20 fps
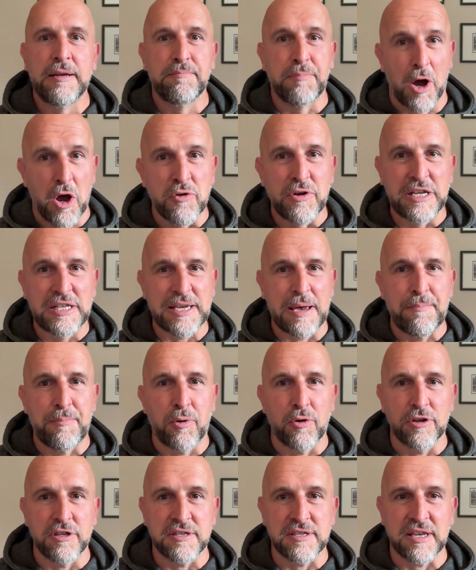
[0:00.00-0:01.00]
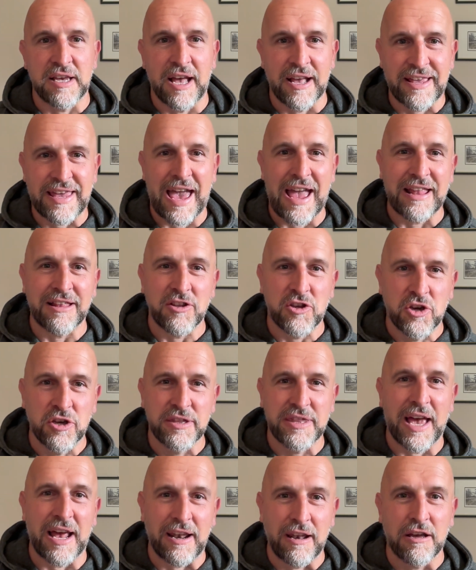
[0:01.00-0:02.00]
But only 10 points. Again,
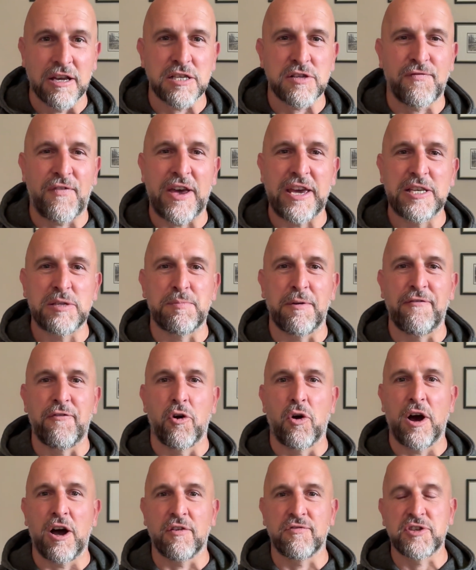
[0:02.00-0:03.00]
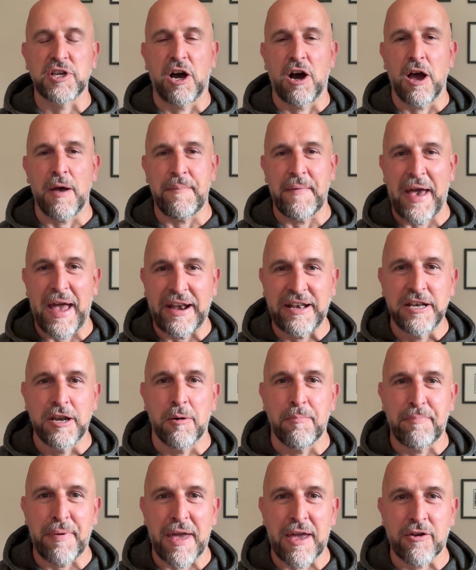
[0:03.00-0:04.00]
could that last phase before half-time end
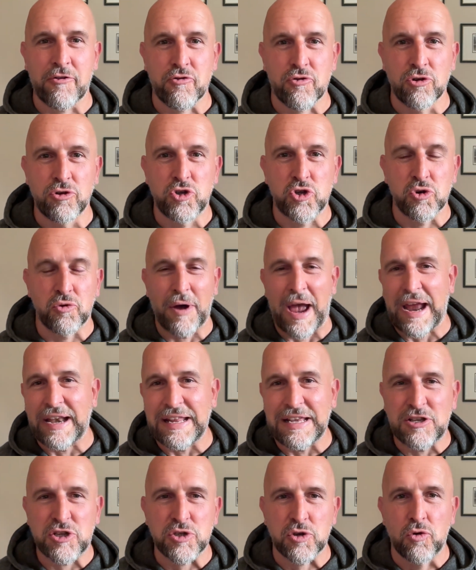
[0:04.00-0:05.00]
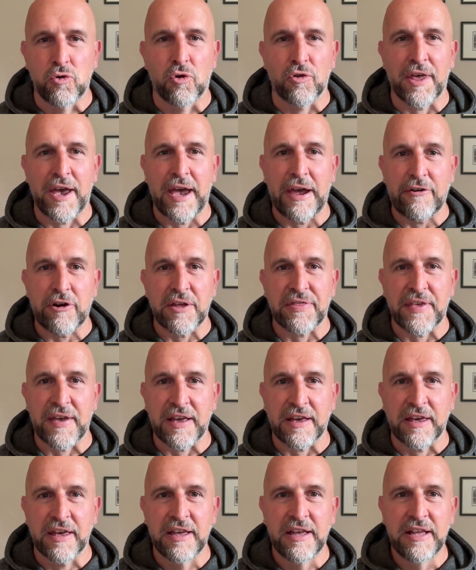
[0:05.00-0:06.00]
up being crucial? Any score there, I
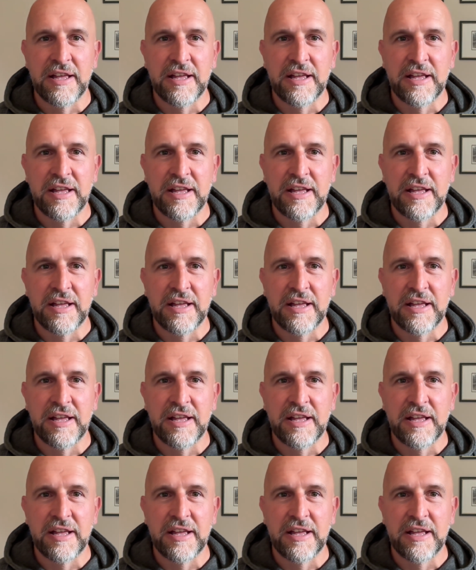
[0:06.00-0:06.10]
think.